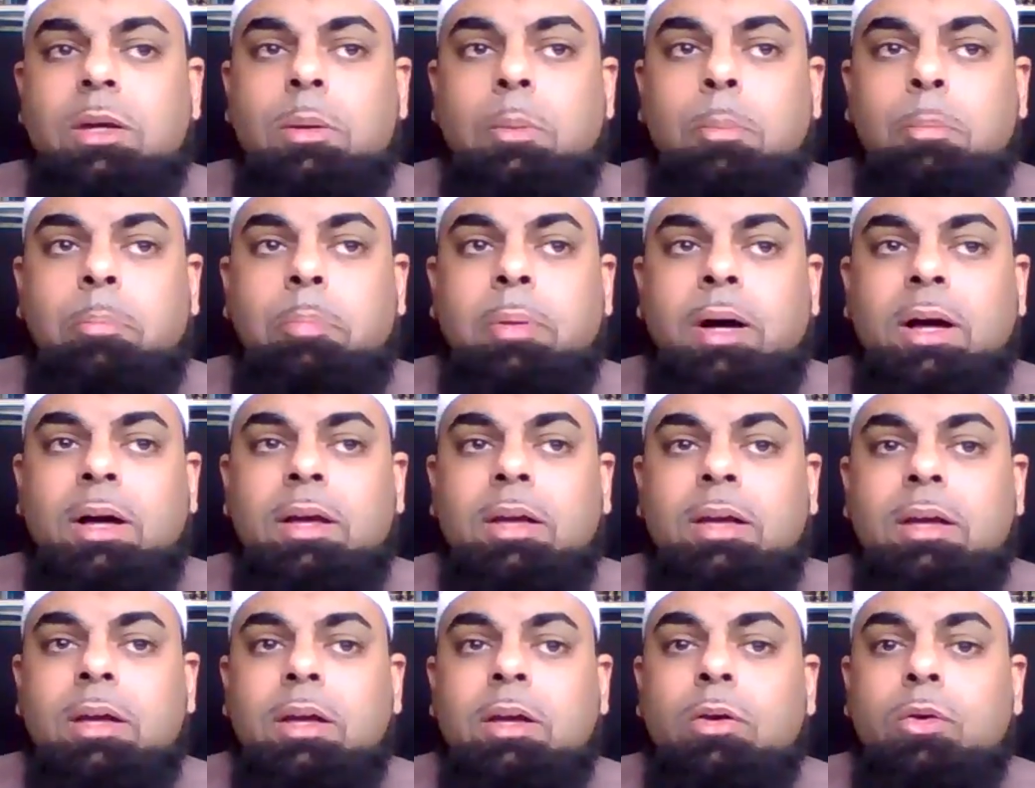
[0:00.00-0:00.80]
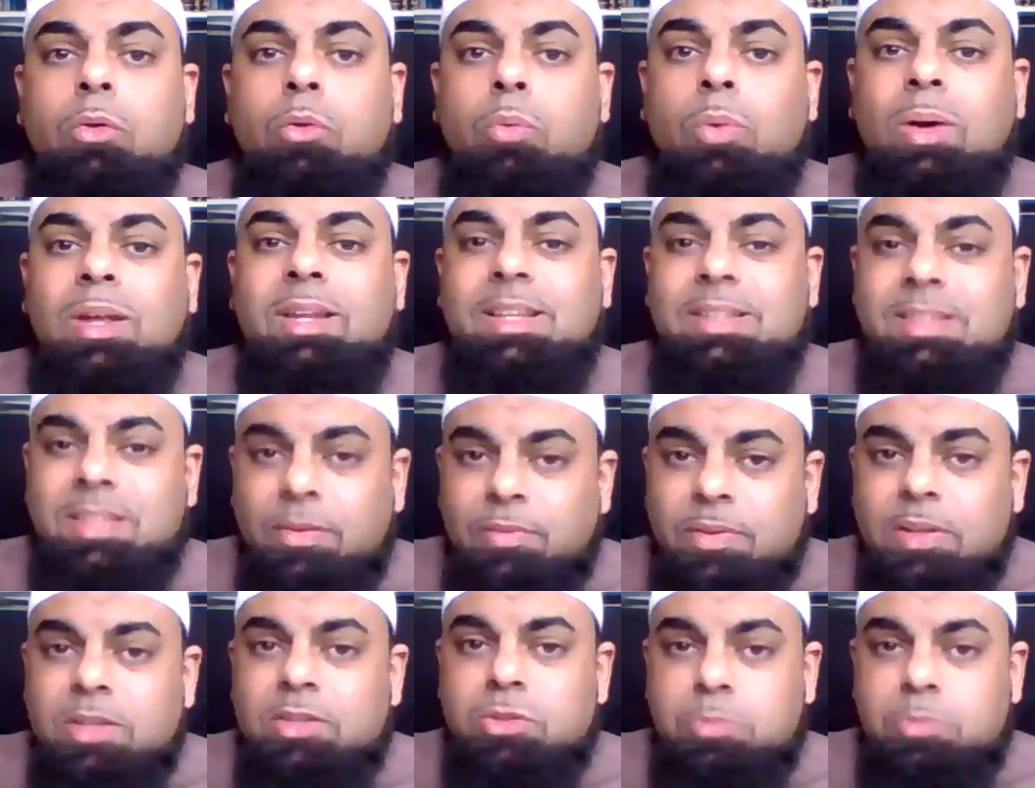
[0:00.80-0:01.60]
but
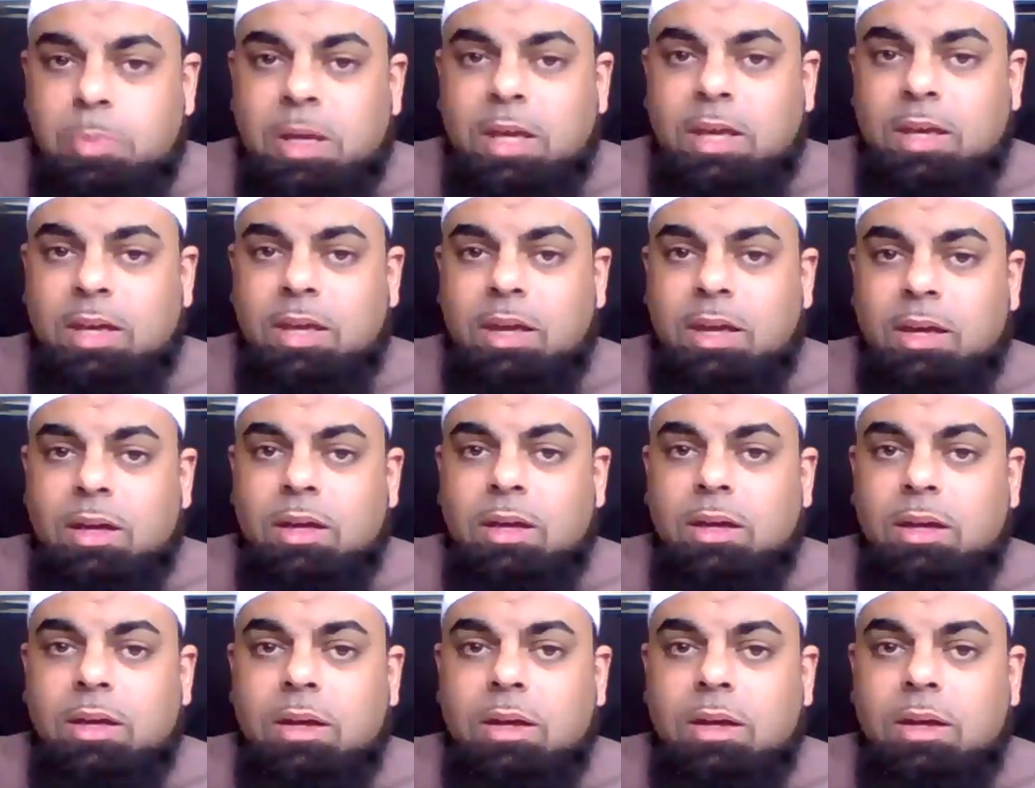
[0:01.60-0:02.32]
relatively speaking,